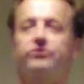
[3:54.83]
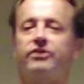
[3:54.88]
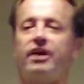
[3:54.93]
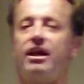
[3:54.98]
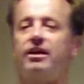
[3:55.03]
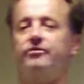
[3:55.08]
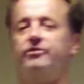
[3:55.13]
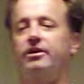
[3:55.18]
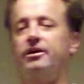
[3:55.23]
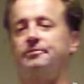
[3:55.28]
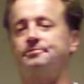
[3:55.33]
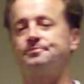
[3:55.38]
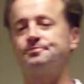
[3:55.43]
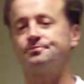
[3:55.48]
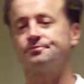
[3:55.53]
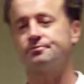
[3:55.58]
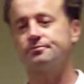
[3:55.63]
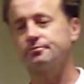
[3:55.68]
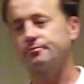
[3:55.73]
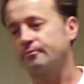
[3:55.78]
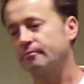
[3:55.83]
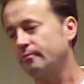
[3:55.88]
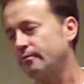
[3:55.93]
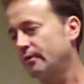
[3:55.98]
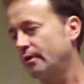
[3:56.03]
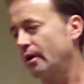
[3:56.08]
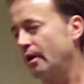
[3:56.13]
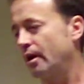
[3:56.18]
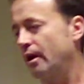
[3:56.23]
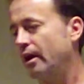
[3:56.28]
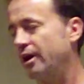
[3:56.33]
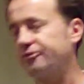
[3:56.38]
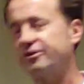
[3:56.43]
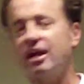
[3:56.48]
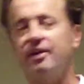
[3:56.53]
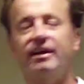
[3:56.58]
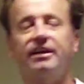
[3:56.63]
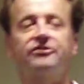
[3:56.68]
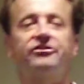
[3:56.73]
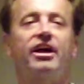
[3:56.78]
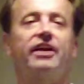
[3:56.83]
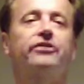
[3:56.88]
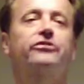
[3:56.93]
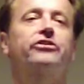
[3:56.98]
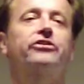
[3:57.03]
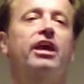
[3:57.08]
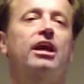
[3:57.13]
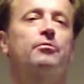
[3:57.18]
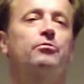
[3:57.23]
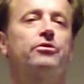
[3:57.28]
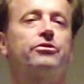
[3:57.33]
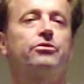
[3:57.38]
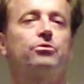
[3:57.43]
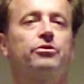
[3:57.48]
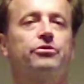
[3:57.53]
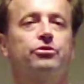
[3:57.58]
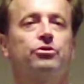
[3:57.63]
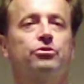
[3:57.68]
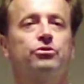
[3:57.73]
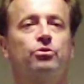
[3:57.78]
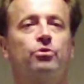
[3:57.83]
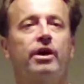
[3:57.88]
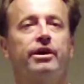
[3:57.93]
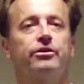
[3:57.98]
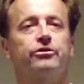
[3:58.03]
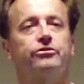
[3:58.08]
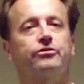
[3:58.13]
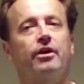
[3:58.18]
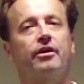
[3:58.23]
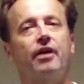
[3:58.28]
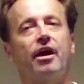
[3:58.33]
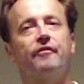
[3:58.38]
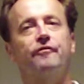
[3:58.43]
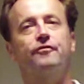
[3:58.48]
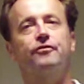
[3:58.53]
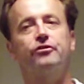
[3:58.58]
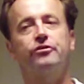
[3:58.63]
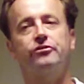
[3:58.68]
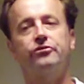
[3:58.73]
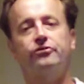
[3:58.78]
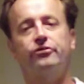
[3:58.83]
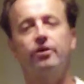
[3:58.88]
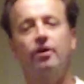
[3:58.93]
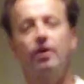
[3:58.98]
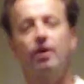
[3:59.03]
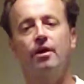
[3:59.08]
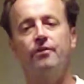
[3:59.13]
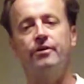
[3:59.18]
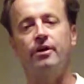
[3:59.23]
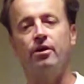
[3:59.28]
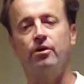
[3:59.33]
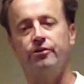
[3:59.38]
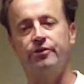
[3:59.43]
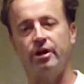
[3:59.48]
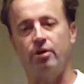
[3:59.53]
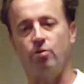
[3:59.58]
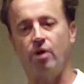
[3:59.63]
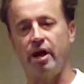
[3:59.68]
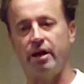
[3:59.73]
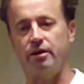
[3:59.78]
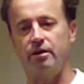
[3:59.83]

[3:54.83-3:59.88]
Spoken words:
kind of like a tennis game with you and the writers. At first, they write